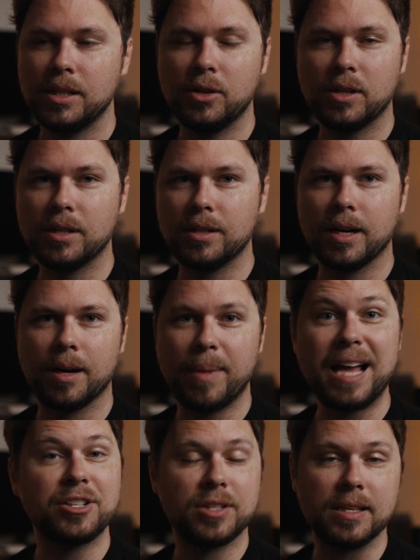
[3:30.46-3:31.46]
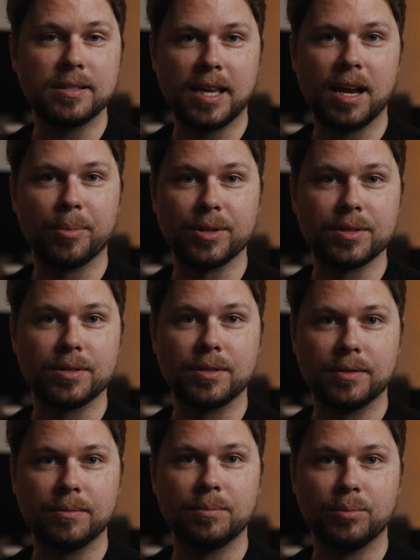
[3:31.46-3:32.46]
could match these cameras
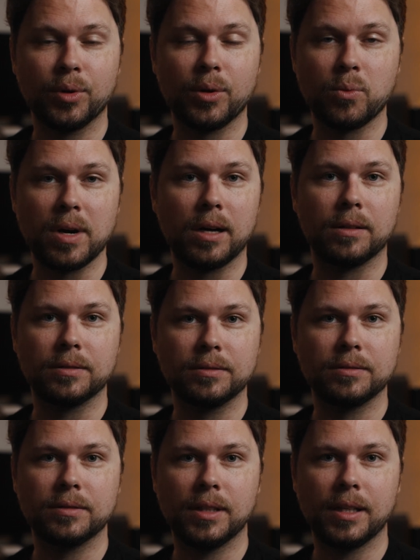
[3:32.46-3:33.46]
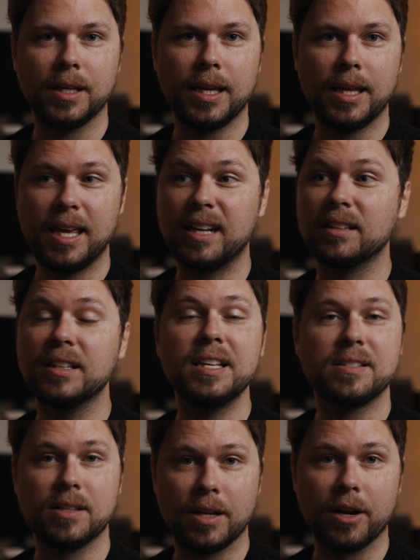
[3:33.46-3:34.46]
pretty well in a lit
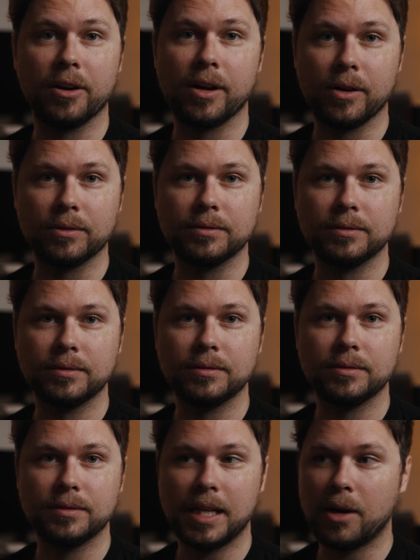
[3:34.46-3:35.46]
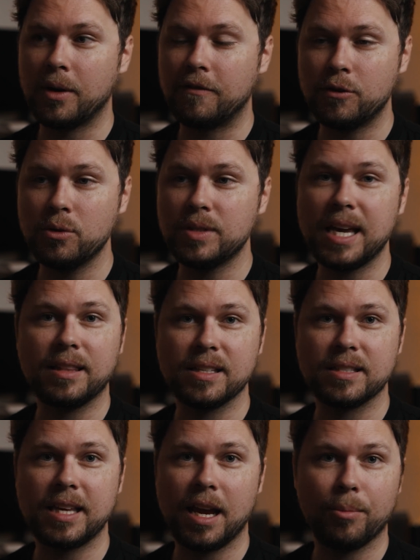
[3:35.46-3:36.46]
scenario. Now, if you take
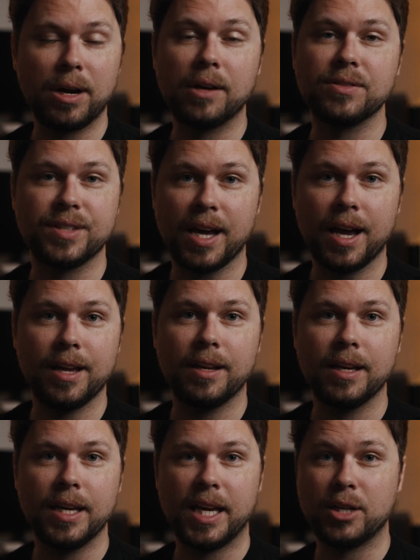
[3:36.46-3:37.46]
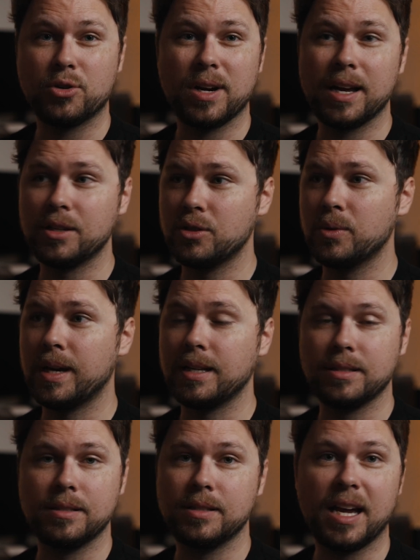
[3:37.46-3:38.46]
this camera outside and try and do a
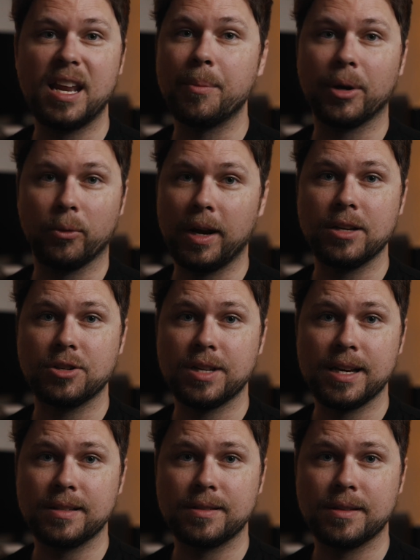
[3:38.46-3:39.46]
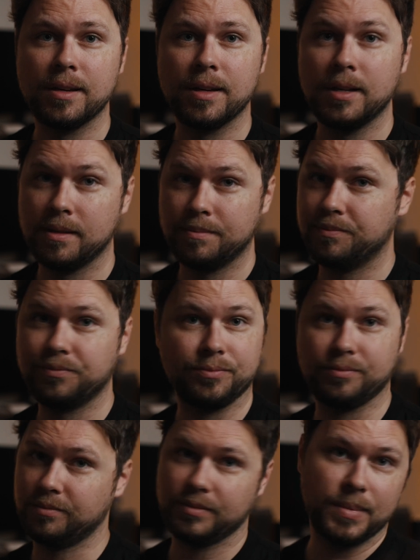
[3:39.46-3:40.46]
dynamic range test
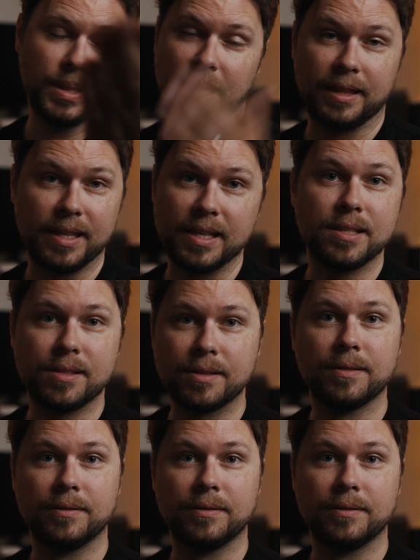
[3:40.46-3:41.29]
like this,